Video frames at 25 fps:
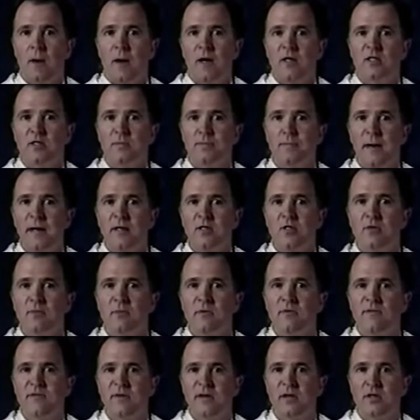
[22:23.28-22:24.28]
a spectrum
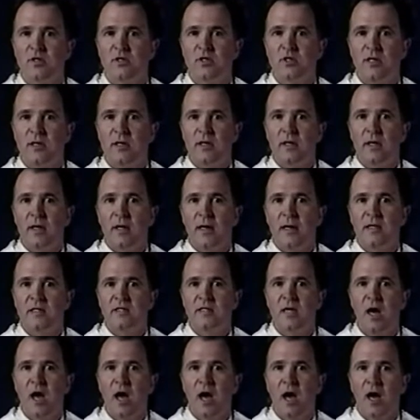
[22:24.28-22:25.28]
of energy and
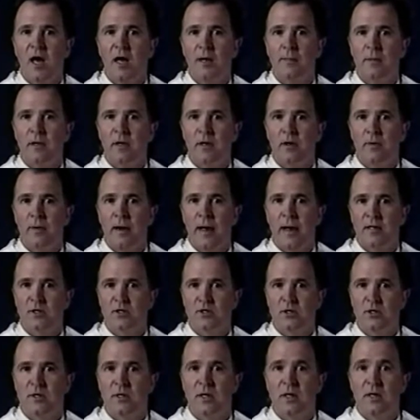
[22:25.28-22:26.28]
time
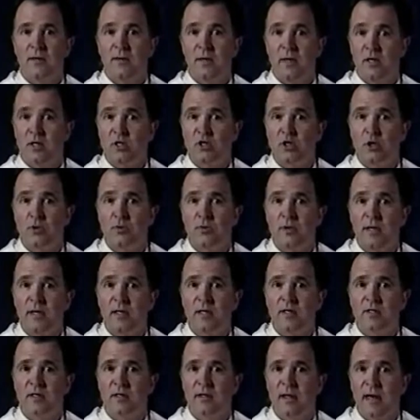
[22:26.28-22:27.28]
interaction that is
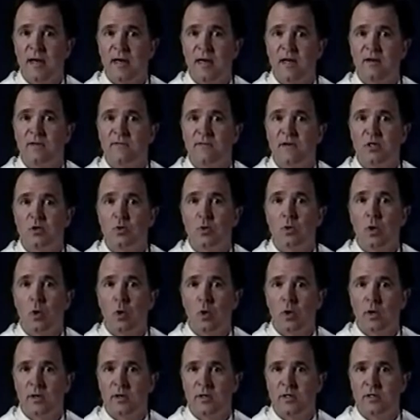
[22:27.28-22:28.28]
unique to that individual
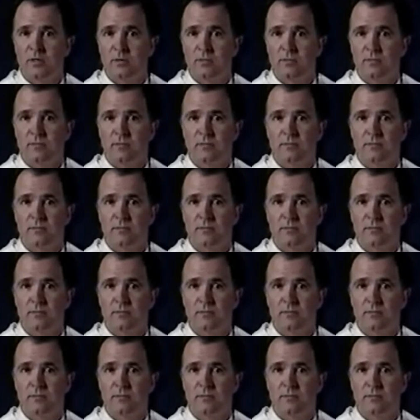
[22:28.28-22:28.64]
organism.